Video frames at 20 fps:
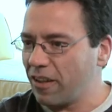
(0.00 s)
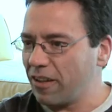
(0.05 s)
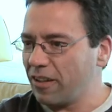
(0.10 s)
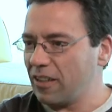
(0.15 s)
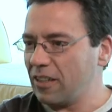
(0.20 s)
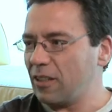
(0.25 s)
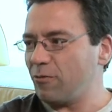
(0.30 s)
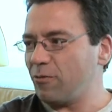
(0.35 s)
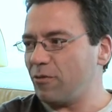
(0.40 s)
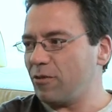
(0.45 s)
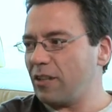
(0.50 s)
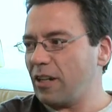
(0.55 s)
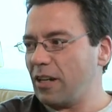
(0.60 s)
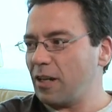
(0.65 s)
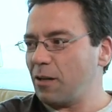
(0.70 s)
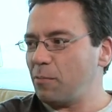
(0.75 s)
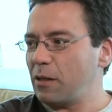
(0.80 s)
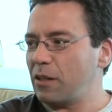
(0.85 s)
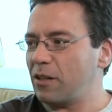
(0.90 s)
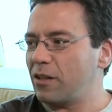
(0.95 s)
a slightly different
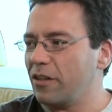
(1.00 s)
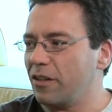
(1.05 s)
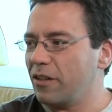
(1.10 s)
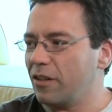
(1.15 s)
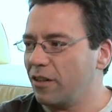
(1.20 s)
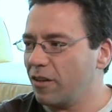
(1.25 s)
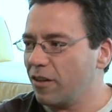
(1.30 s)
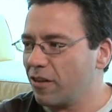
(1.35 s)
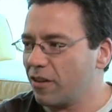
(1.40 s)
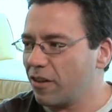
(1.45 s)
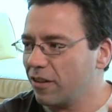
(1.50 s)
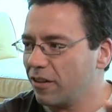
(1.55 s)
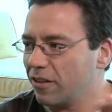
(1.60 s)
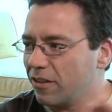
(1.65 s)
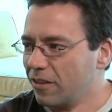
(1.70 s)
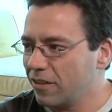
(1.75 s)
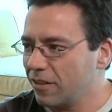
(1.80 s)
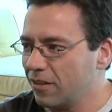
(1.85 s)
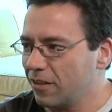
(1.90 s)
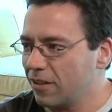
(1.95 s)
take because
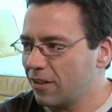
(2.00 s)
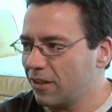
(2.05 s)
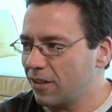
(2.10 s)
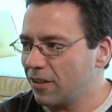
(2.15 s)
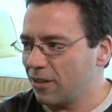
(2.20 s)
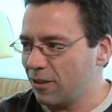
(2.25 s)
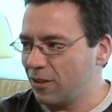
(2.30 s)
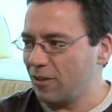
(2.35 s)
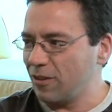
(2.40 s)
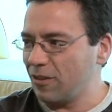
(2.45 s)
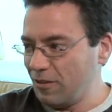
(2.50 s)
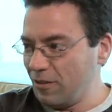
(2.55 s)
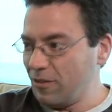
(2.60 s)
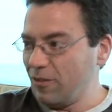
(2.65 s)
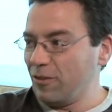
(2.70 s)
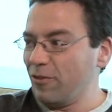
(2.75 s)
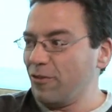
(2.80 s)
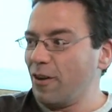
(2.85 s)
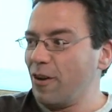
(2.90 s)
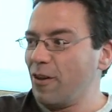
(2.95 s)

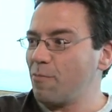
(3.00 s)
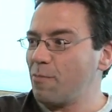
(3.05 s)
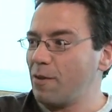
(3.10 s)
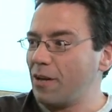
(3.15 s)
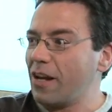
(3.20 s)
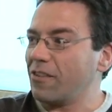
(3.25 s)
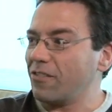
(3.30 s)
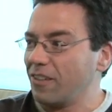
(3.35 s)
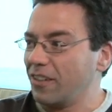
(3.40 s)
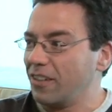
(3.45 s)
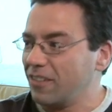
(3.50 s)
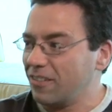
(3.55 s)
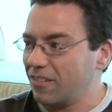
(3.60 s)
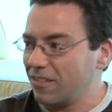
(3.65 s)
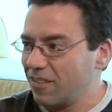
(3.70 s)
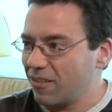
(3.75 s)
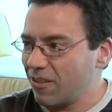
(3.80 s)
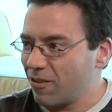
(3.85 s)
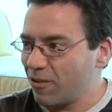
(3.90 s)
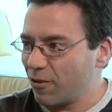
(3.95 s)
your husband actually
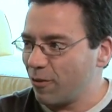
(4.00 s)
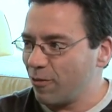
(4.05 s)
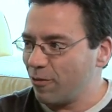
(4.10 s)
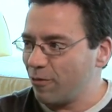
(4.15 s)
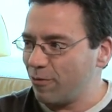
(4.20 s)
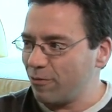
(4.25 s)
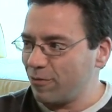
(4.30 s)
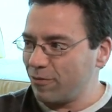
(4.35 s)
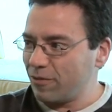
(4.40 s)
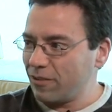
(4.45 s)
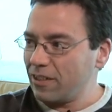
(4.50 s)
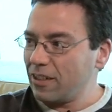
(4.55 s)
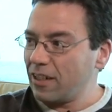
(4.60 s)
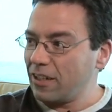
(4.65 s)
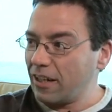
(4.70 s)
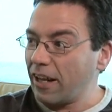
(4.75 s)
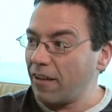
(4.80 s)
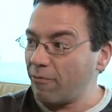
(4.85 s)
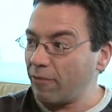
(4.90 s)
served in